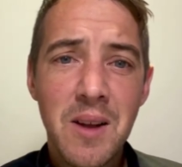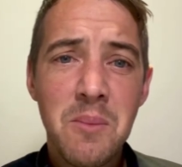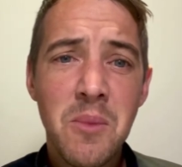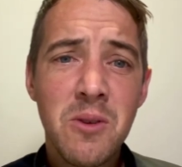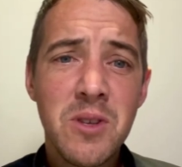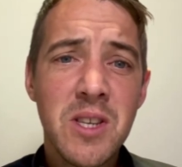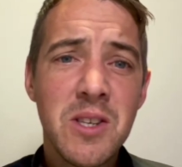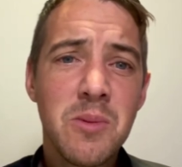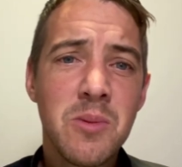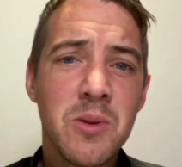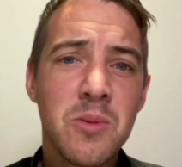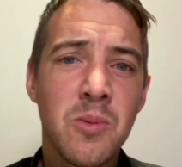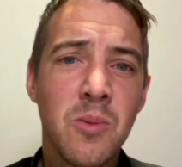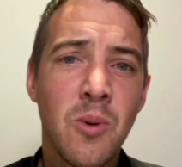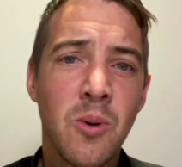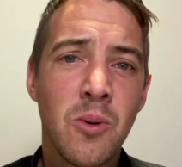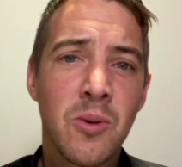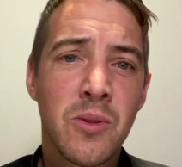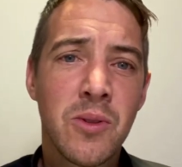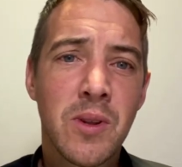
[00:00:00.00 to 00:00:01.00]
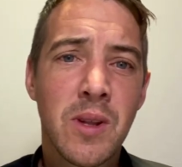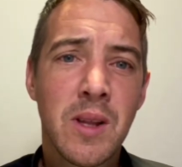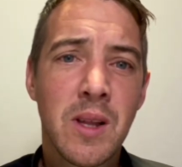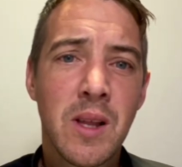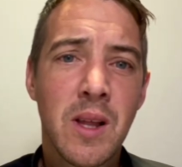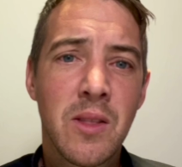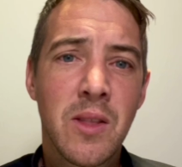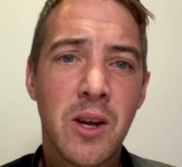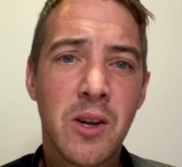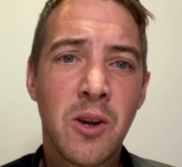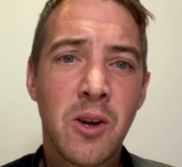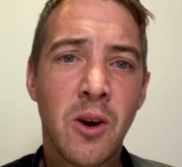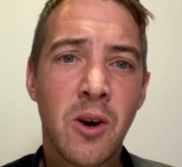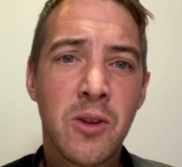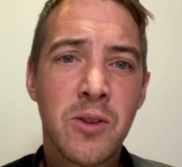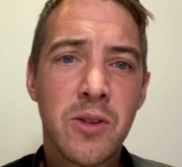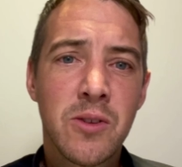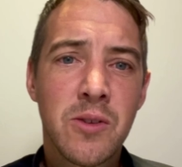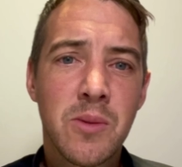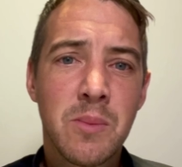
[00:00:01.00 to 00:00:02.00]
Moses was warned that
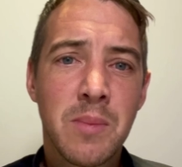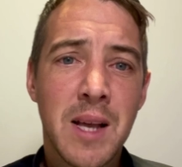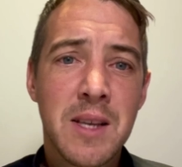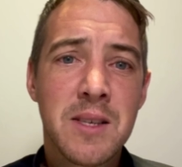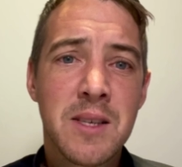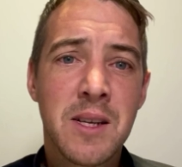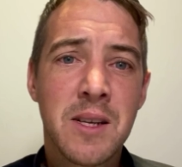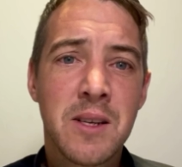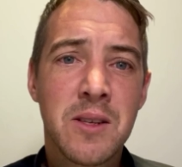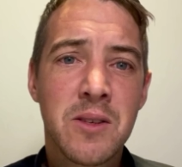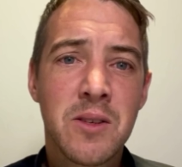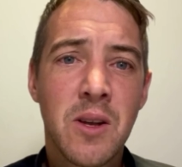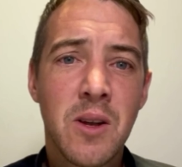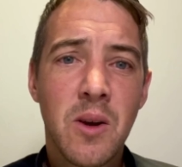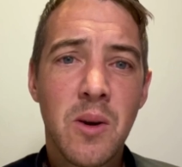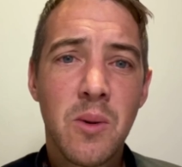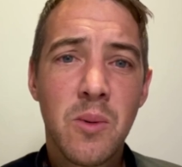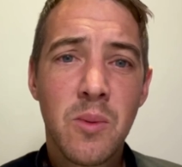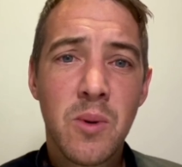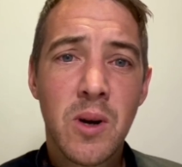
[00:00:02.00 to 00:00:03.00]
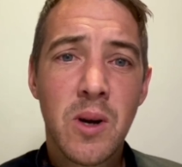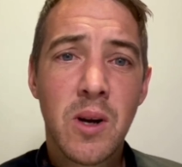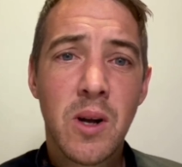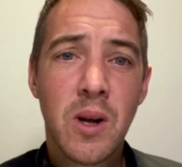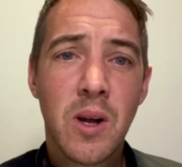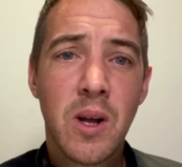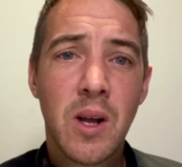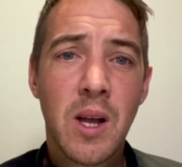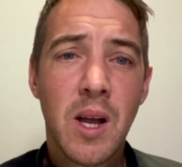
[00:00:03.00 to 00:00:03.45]
God's blessings were